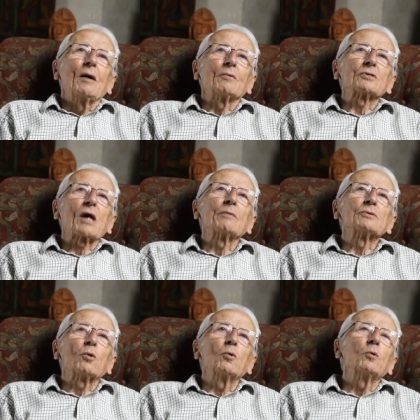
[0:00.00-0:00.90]
because I
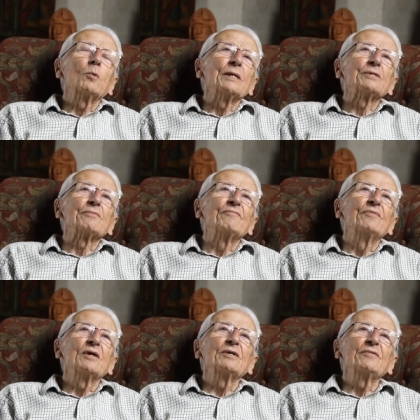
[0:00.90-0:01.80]
was always
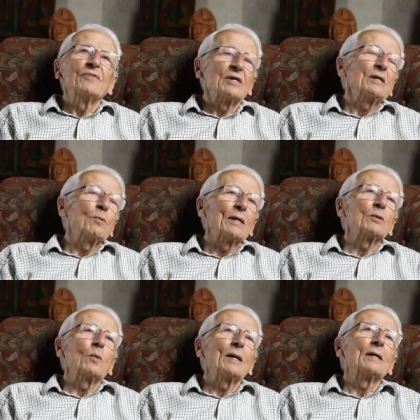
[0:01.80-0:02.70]
very, very well
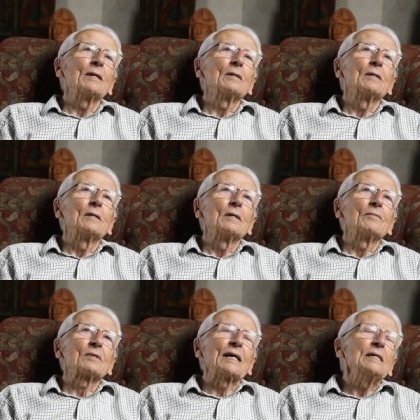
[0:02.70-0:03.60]
aware,
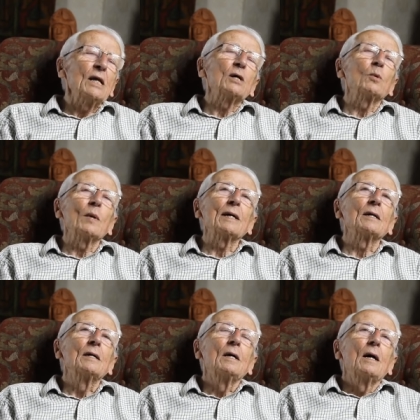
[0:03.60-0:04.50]
keenly
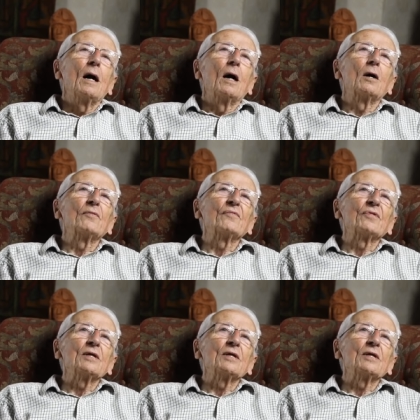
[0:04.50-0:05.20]
aware of